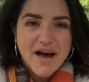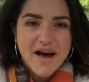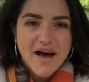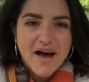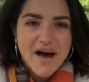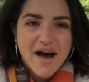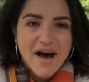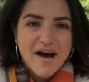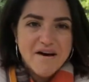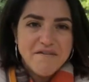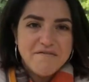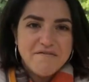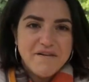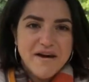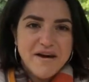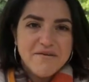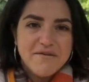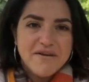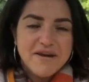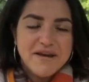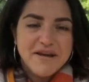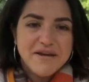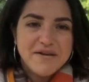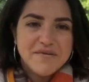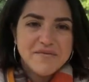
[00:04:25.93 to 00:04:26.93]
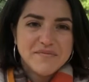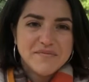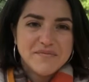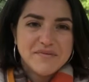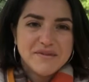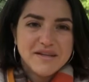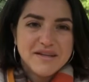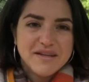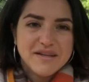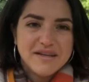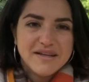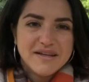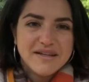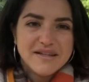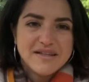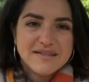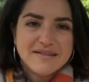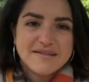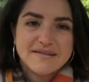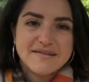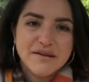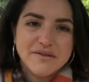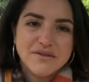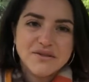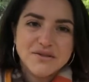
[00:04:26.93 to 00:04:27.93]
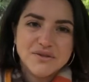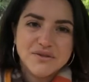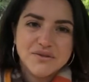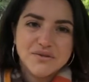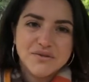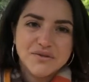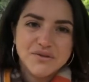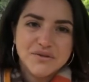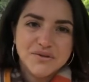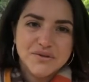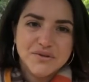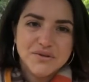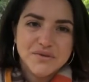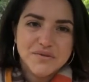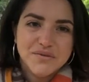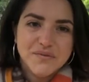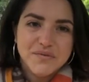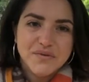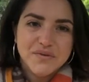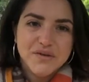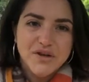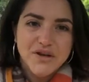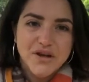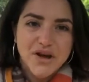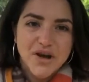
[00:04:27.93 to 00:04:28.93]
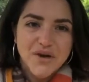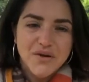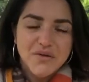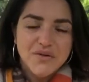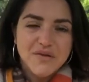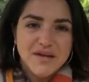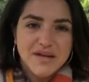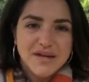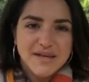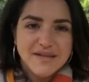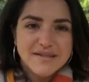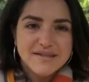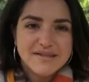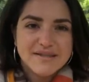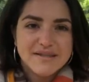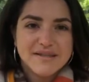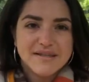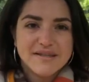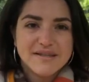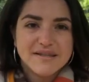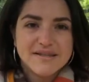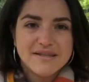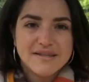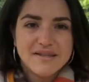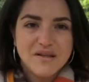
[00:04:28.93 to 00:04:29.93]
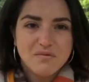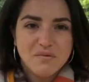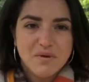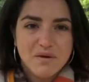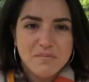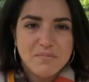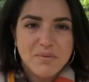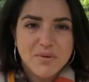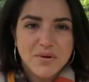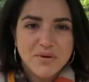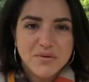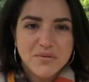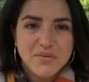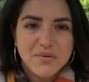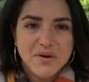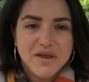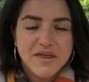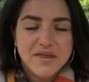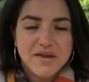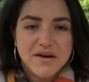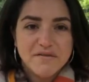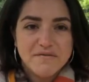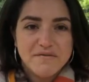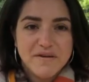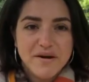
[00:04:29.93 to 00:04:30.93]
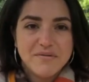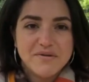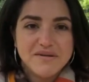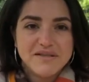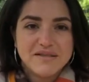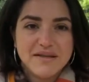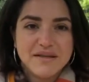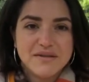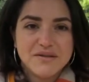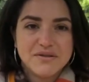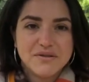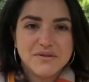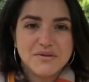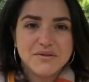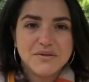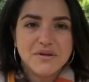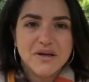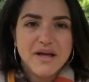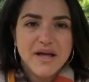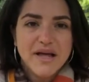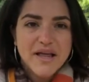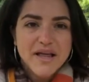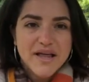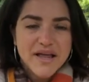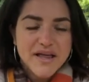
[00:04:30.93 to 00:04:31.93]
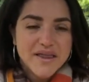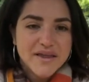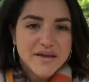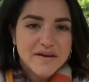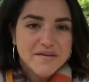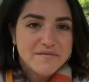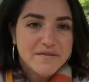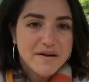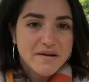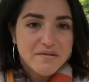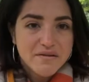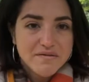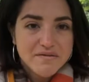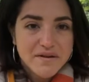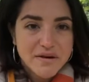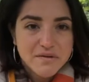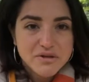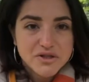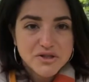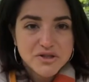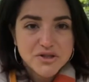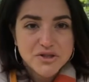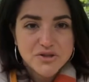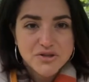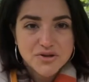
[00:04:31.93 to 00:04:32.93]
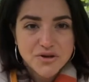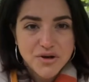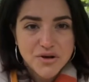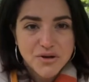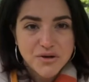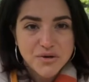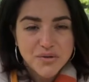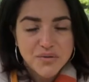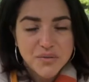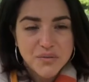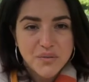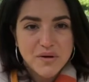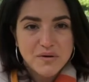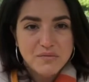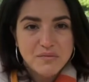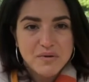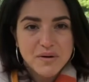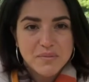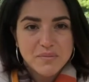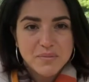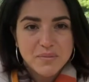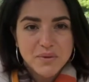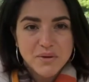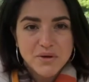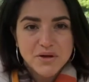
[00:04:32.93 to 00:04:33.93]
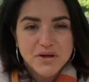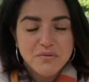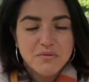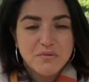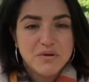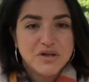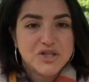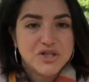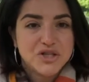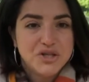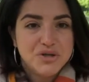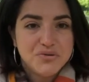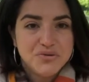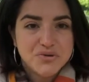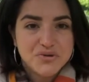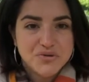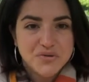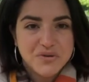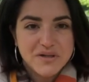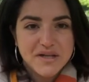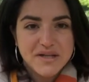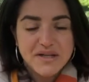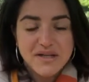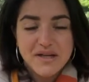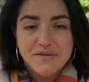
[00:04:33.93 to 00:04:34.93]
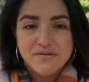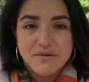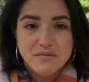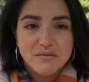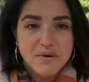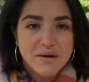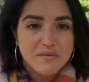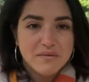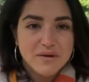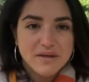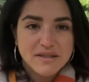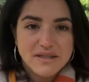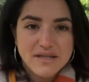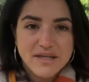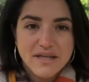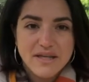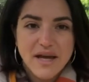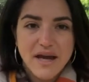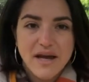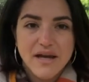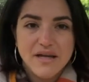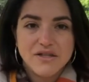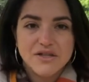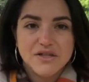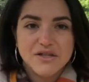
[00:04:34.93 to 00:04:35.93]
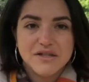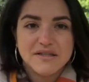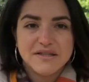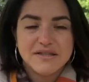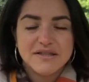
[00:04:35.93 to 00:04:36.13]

are very subtle. You know, the instincts that we are born with are very subtle, and they're very strong when we are born, we're children, and even when we're teenagers.